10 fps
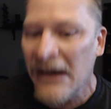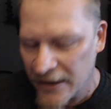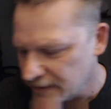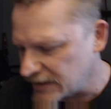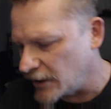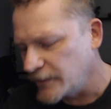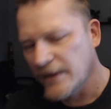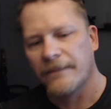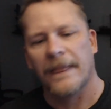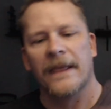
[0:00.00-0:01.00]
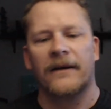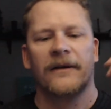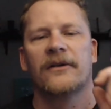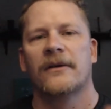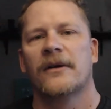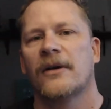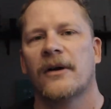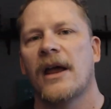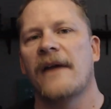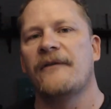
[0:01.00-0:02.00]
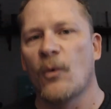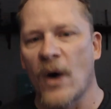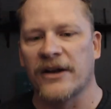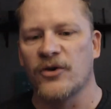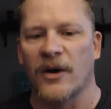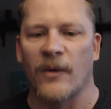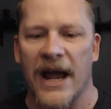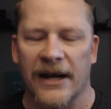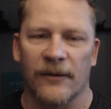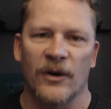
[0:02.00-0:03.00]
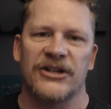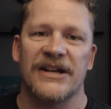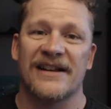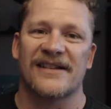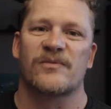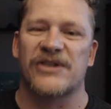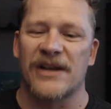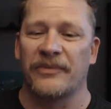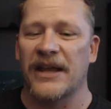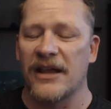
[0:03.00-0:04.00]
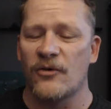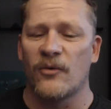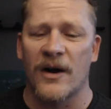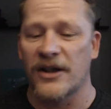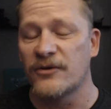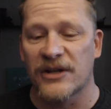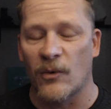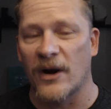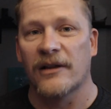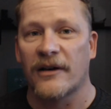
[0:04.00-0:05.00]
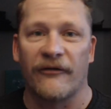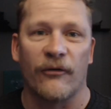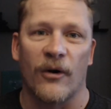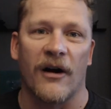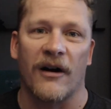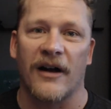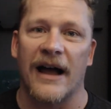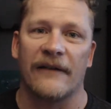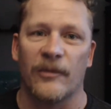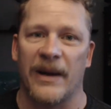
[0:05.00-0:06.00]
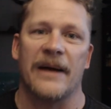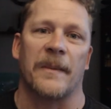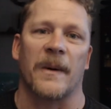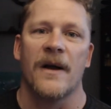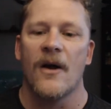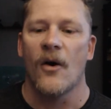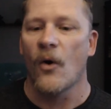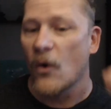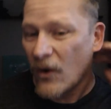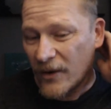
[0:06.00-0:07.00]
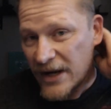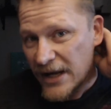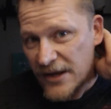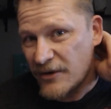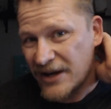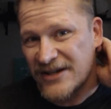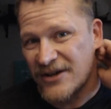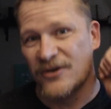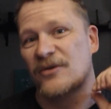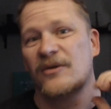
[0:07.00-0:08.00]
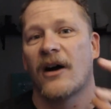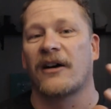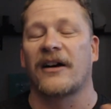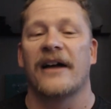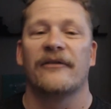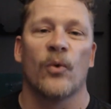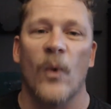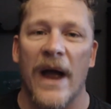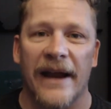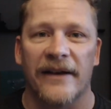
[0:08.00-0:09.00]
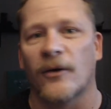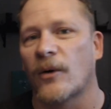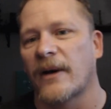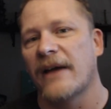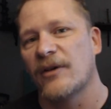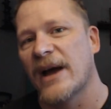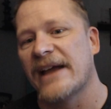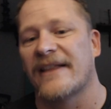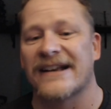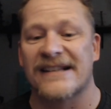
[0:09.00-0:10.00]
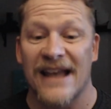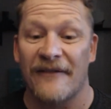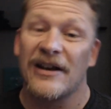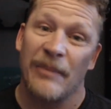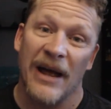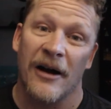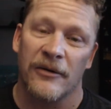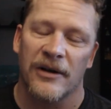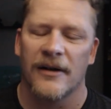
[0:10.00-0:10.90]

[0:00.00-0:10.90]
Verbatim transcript: so, if you want to do it right, what you need is something you want usually want to look for archival paper. Or you can do archival weight or heavyweight, like 70 pound.